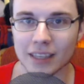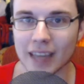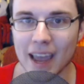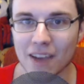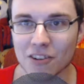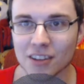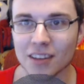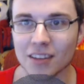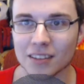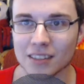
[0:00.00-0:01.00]

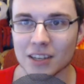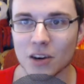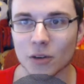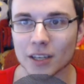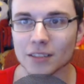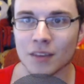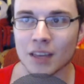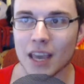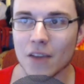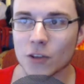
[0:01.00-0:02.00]
everything TOing,
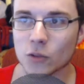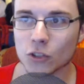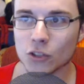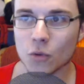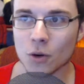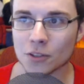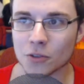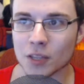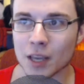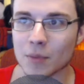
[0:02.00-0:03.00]
if it's what you want to do,
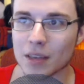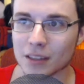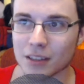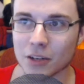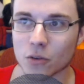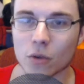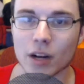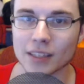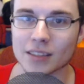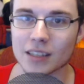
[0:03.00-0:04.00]
like being the leader
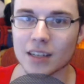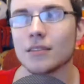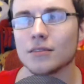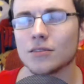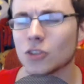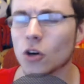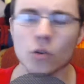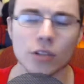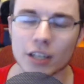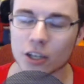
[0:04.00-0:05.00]
running stuff,
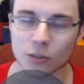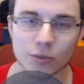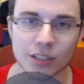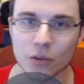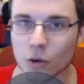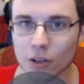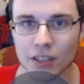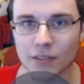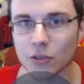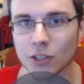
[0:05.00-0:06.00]
totally 100% worth it
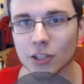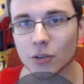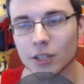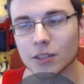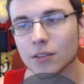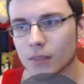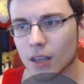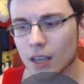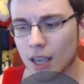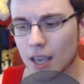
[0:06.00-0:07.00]
if you can do it.
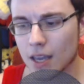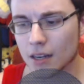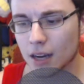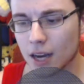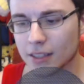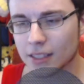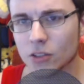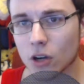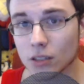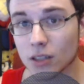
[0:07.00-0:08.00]
And I did
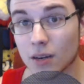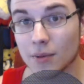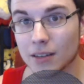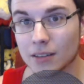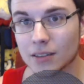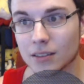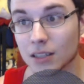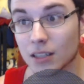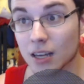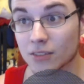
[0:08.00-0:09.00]
talk a lot about a
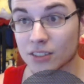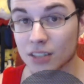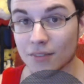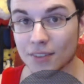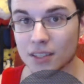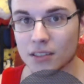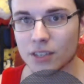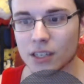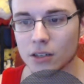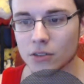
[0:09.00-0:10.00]
lot of stuff in these
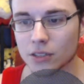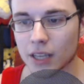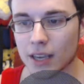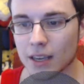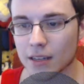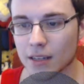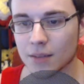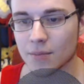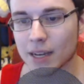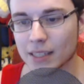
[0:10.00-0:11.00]
videos, and it
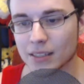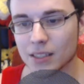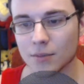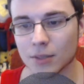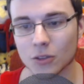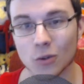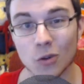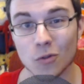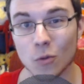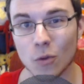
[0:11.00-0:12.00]
might seem a little
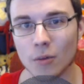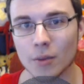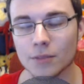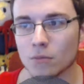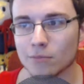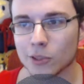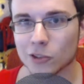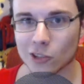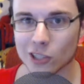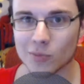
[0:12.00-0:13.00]
overwhelming, but
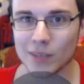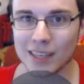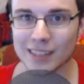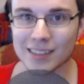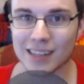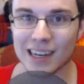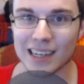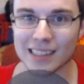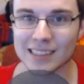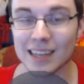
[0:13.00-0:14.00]
trust me, it's not
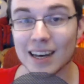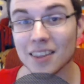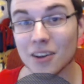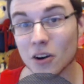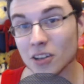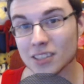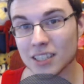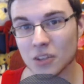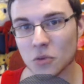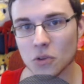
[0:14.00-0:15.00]
the hardest thing
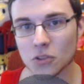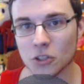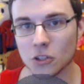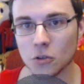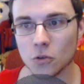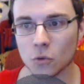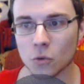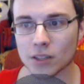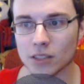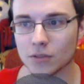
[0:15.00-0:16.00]
in the world to do.
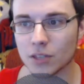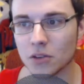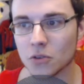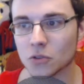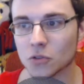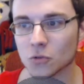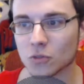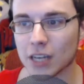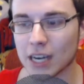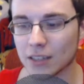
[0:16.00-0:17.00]
What these videos
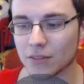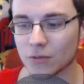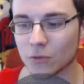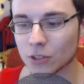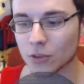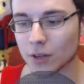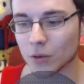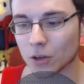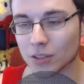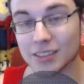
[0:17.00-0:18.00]
kind of were doing
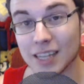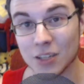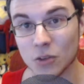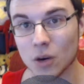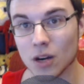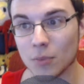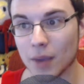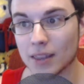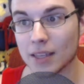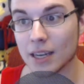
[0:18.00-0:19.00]
were setting you up, and then